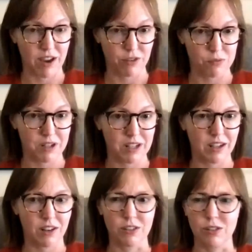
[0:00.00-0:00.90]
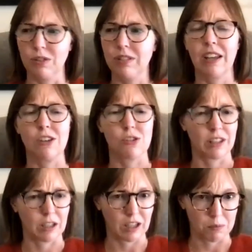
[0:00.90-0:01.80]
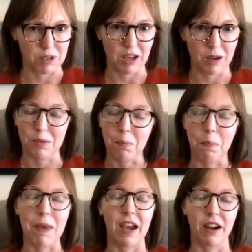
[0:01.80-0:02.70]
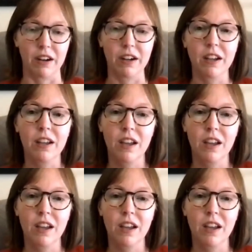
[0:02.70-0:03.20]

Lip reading: everybody. Also, scheduling can become a bear.